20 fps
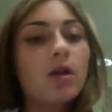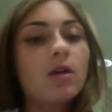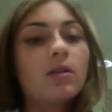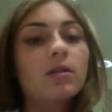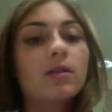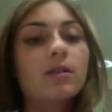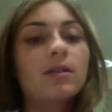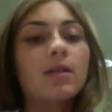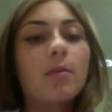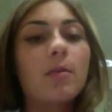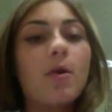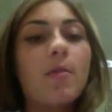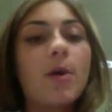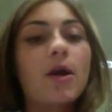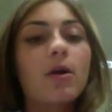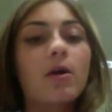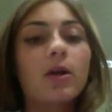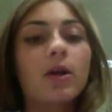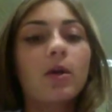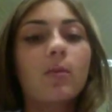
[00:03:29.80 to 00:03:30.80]
To sum up my
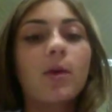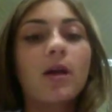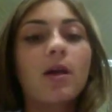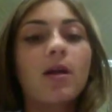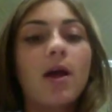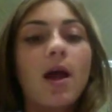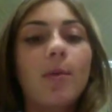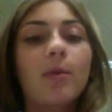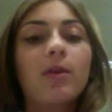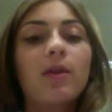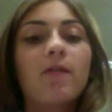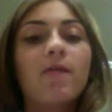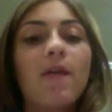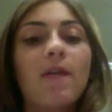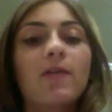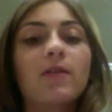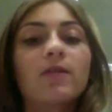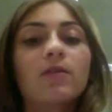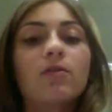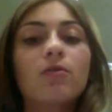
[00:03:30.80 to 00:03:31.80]
argument, I believe that
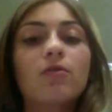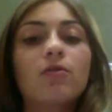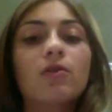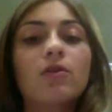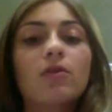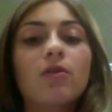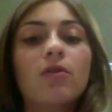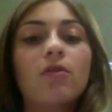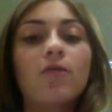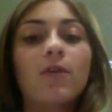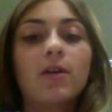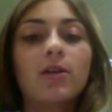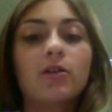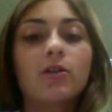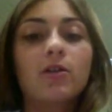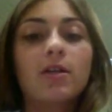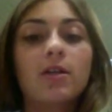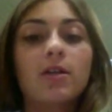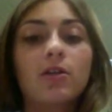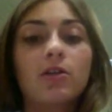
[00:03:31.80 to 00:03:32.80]
the solution to the
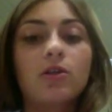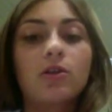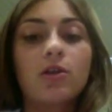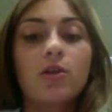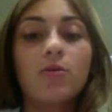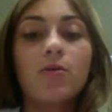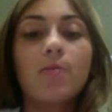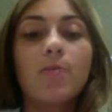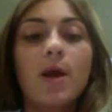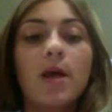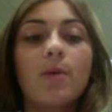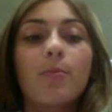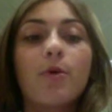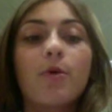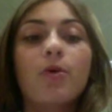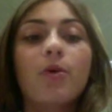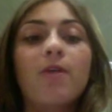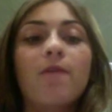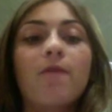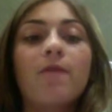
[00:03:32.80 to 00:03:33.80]
racial issue my
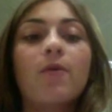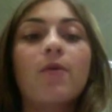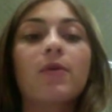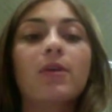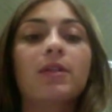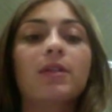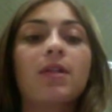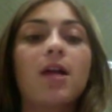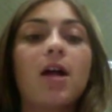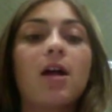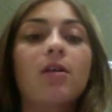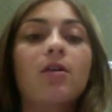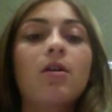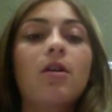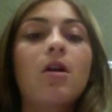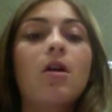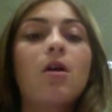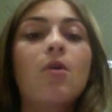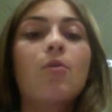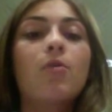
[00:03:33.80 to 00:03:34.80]
opponent focused on
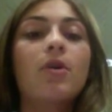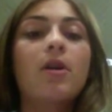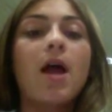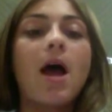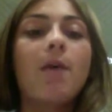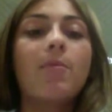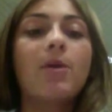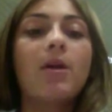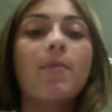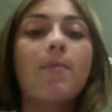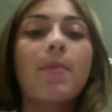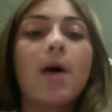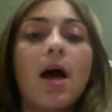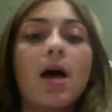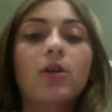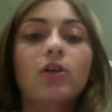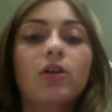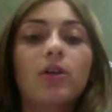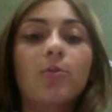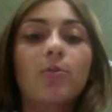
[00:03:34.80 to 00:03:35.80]
would not be
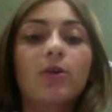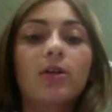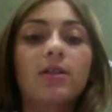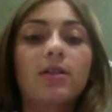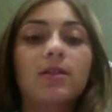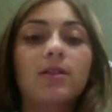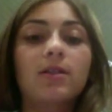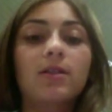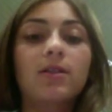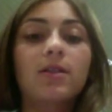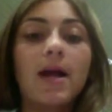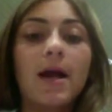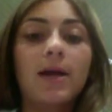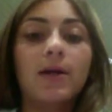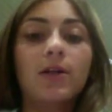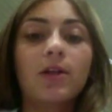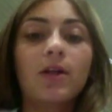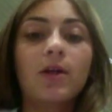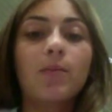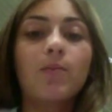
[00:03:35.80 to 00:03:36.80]
abolishing prisons
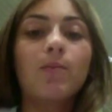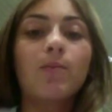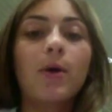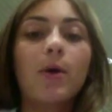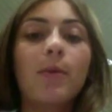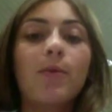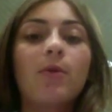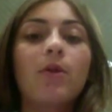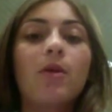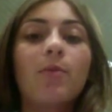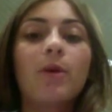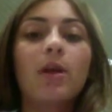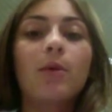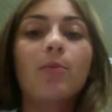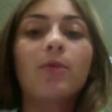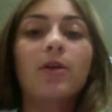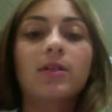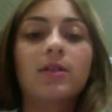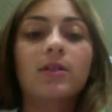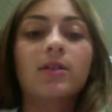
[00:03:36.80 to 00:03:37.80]
entirely, but limiting
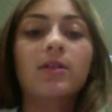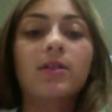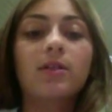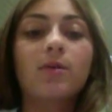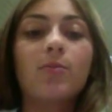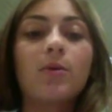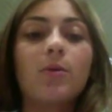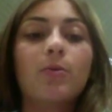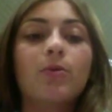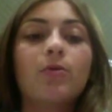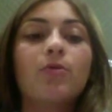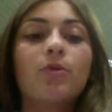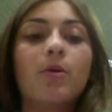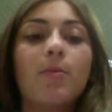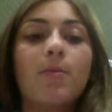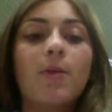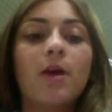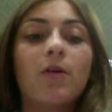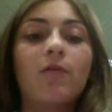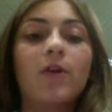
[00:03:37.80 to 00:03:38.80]
prisons to people who
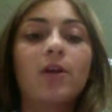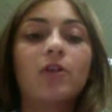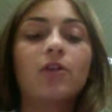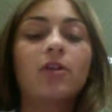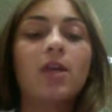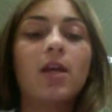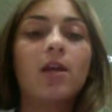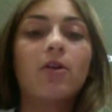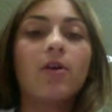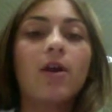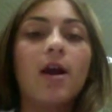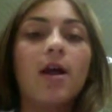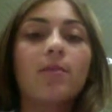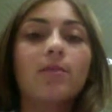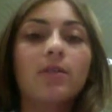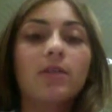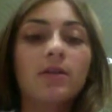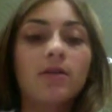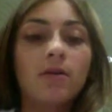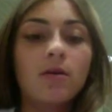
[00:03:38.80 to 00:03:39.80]
commit racial hate
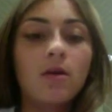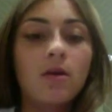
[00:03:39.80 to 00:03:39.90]
crimes.